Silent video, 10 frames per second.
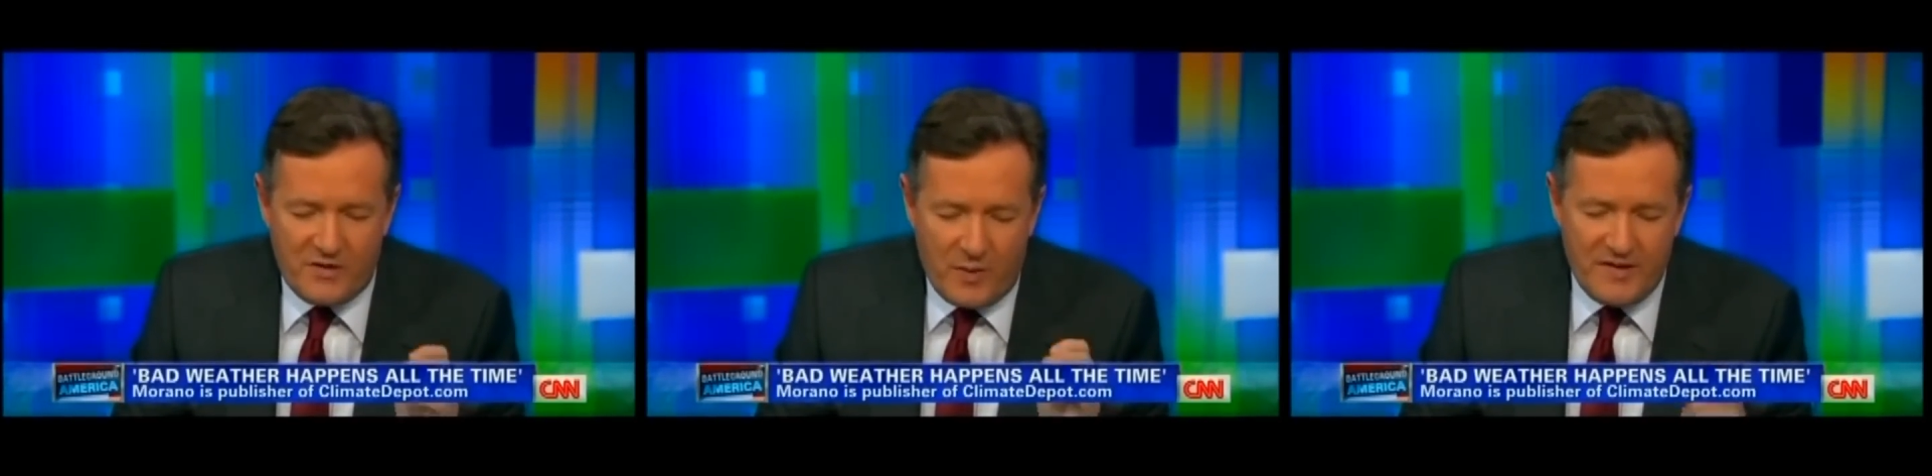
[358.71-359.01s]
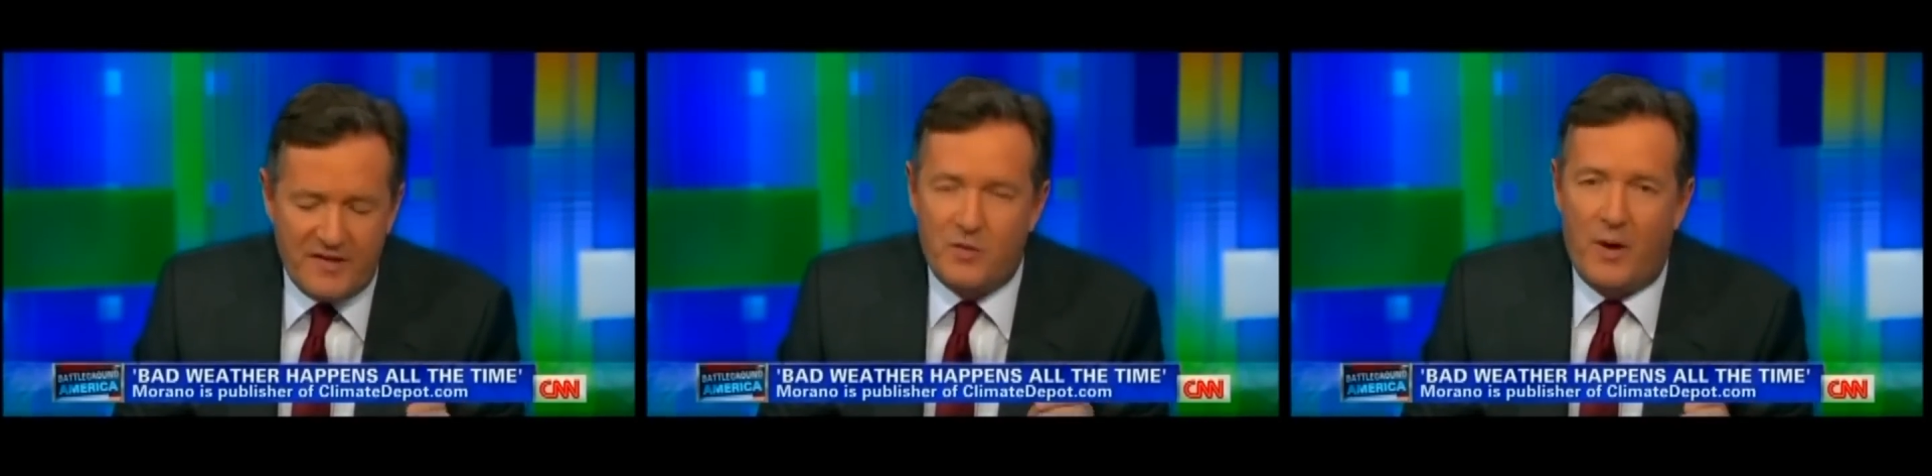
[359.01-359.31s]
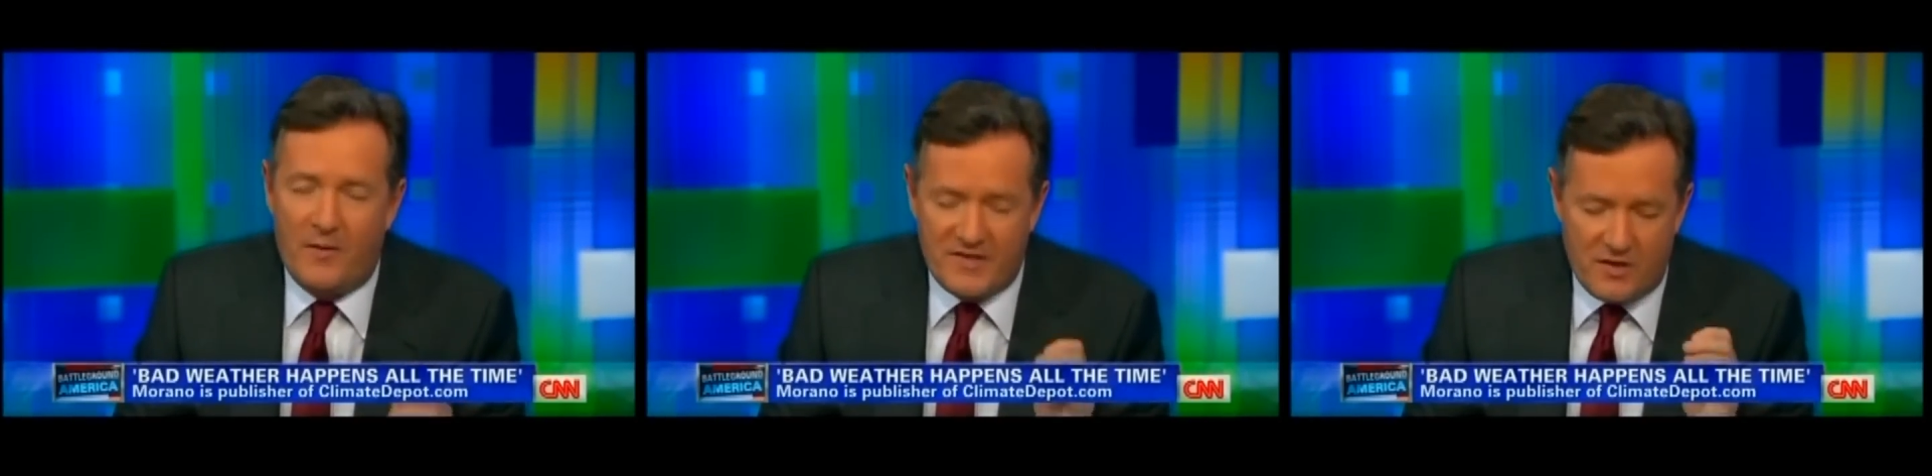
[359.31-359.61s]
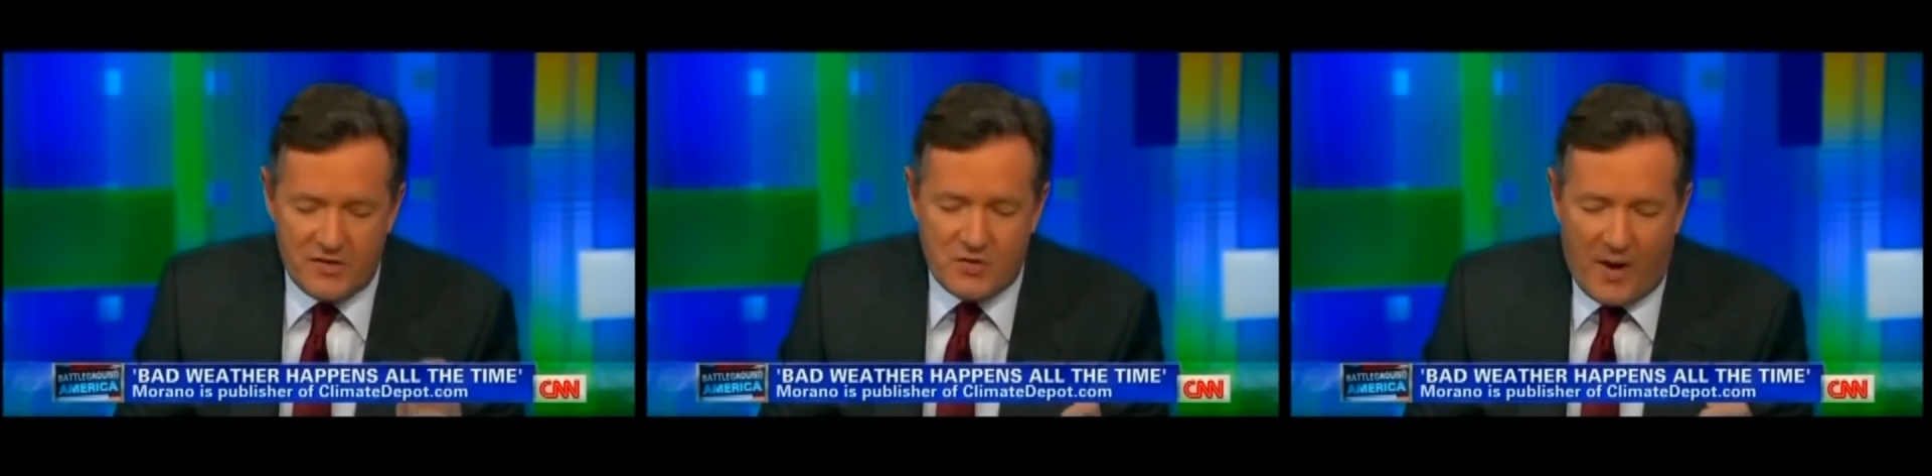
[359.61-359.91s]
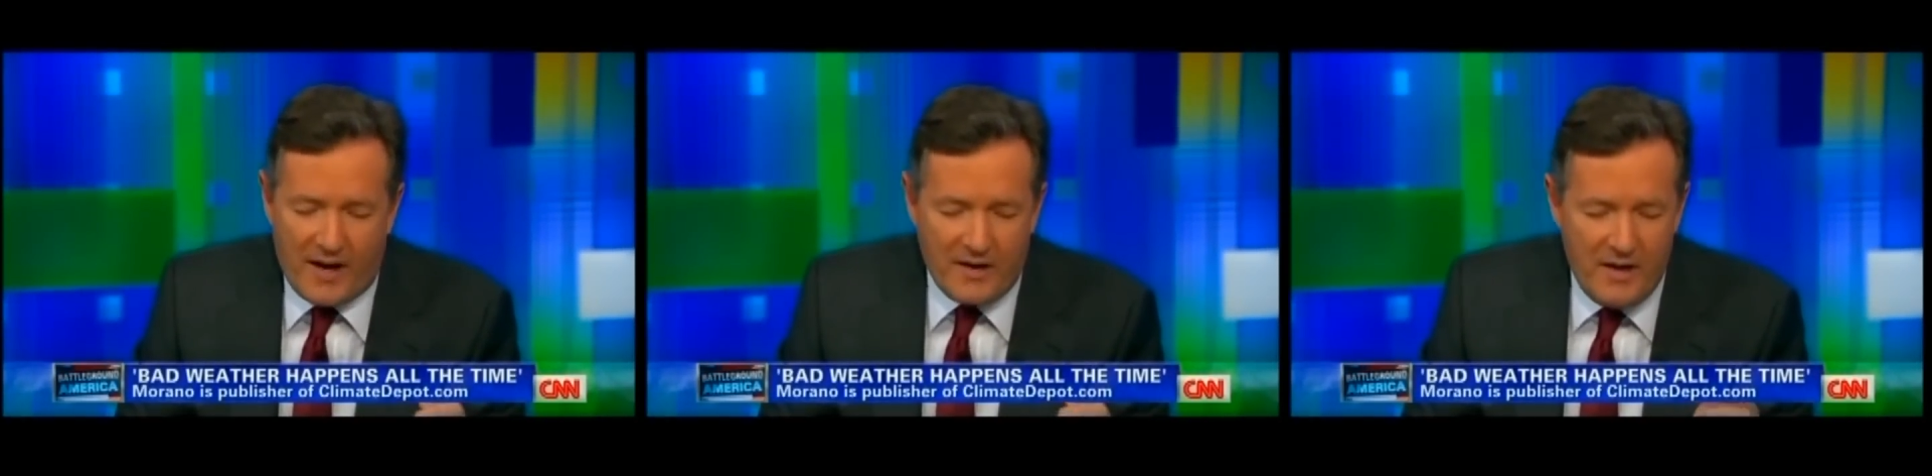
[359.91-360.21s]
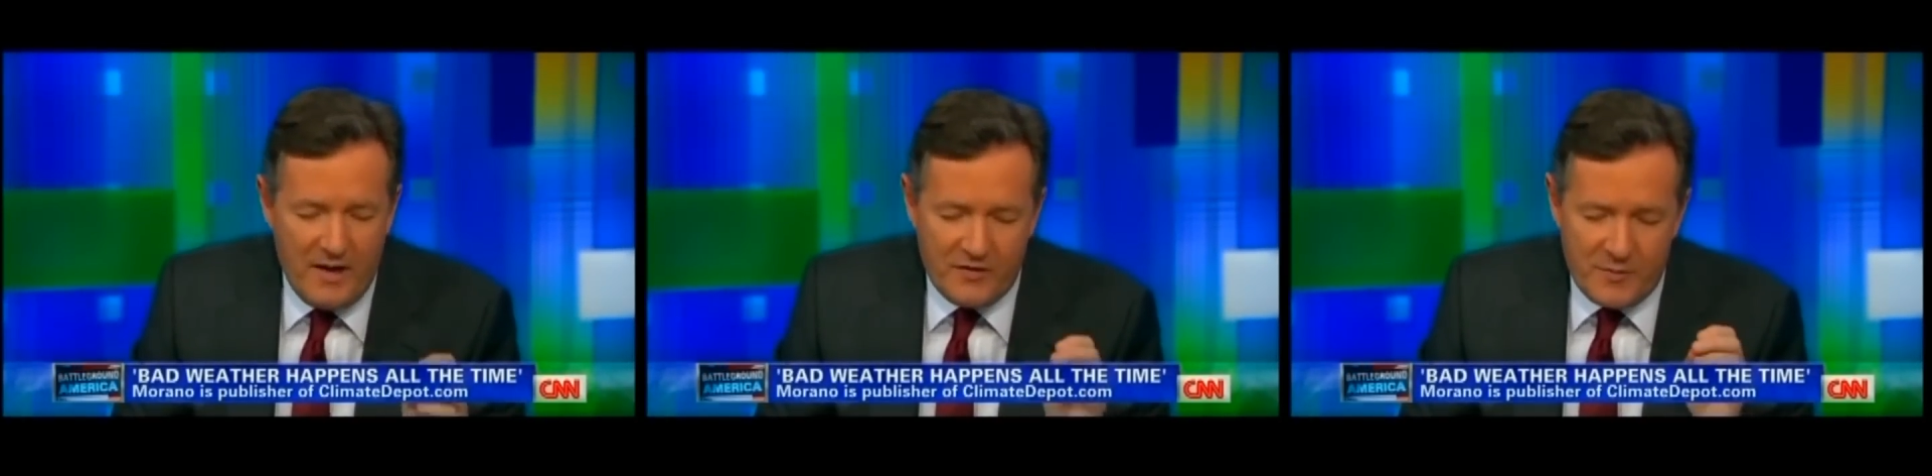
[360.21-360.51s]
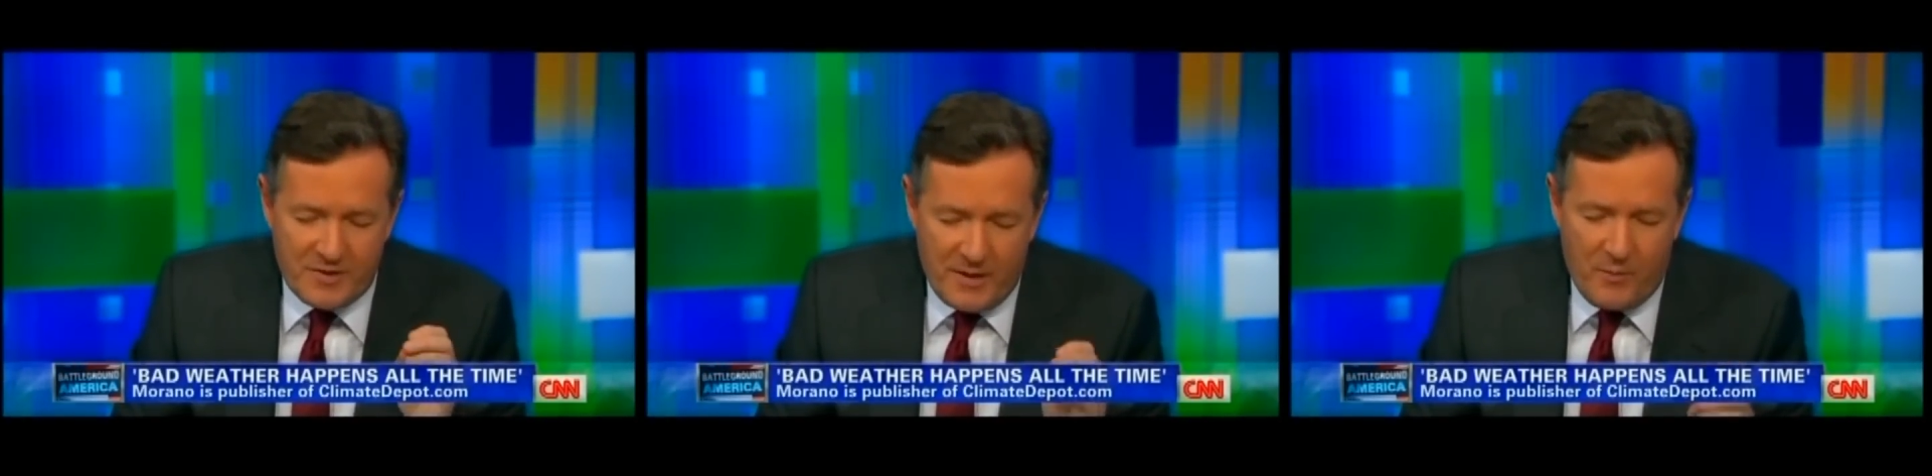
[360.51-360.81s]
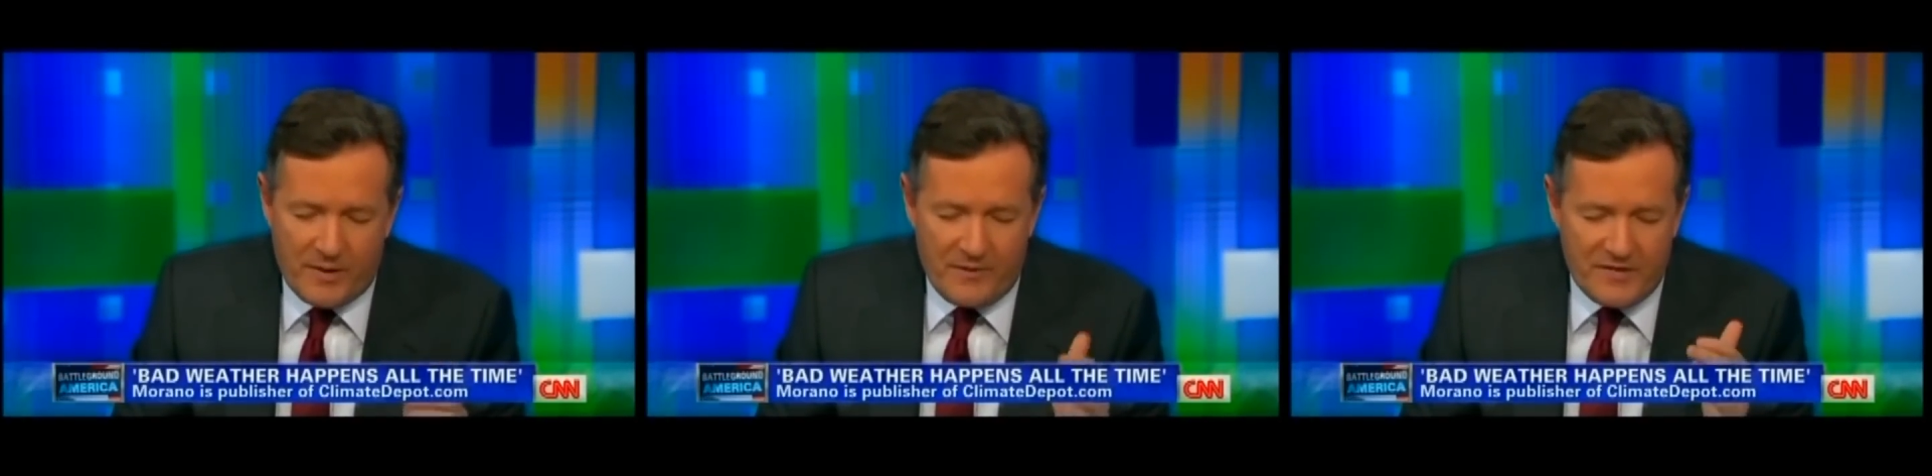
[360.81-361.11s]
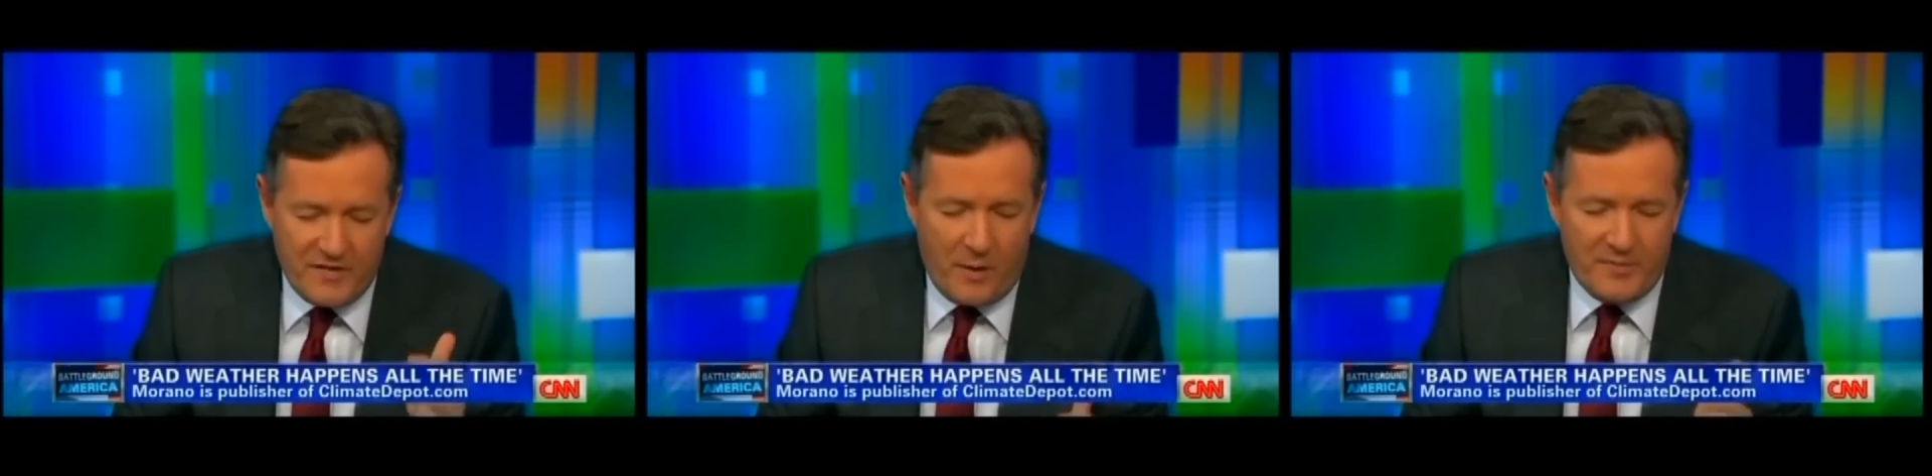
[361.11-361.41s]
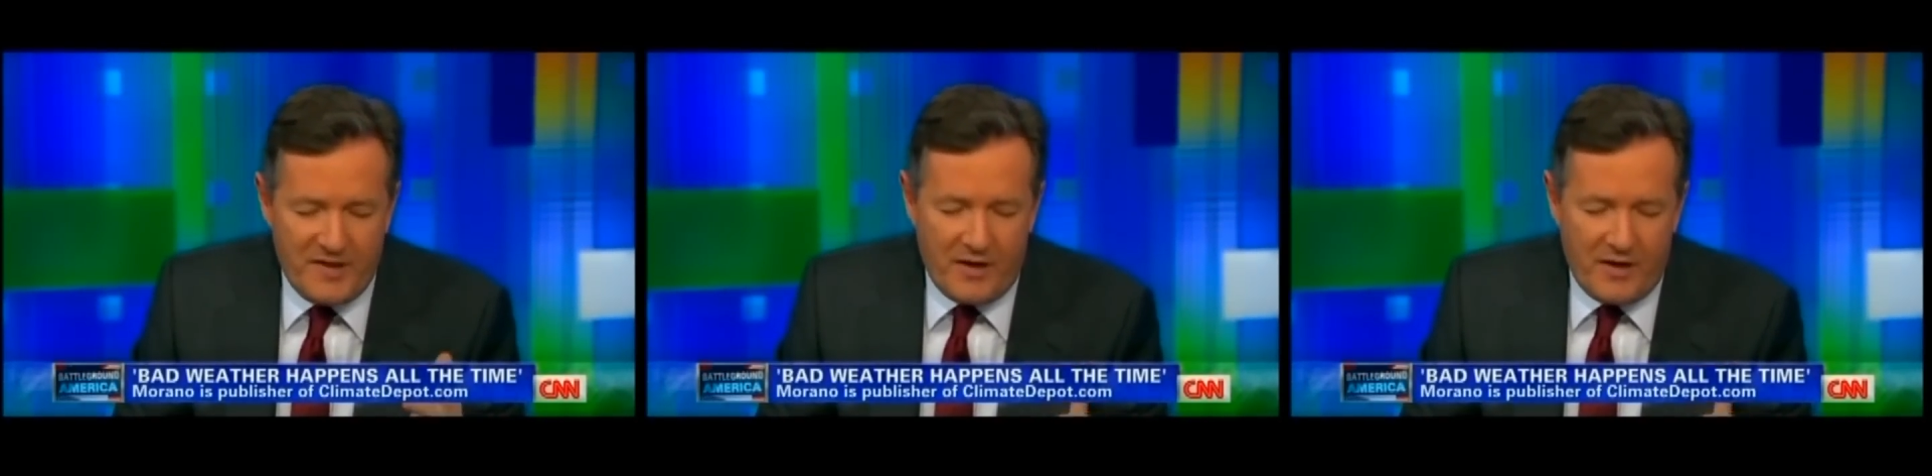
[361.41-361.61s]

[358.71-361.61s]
2012 is on track to become one of the top 10